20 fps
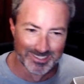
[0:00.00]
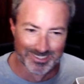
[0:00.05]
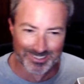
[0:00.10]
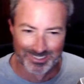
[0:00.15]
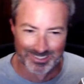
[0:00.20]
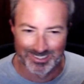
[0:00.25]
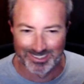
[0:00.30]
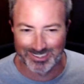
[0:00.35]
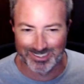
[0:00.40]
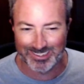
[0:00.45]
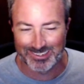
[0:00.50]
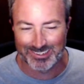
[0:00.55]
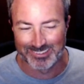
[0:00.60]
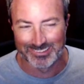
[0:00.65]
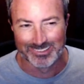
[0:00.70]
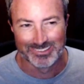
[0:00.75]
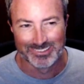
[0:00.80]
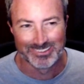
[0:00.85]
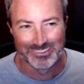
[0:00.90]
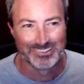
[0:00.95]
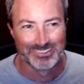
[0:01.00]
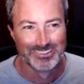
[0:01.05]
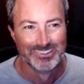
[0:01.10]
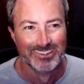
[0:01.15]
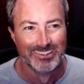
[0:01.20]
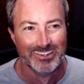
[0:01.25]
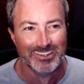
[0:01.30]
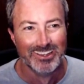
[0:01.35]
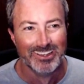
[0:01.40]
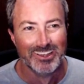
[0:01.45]
I don't know.
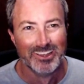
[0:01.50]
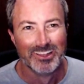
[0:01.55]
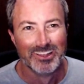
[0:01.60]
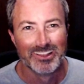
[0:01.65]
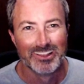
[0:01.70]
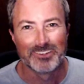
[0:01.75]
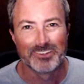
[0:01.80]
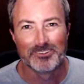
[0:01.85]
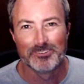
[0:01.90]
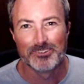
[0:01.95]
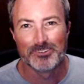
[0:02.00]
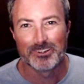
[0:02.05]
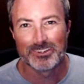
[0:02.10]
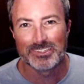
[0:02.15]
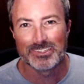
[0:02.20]
Like we've already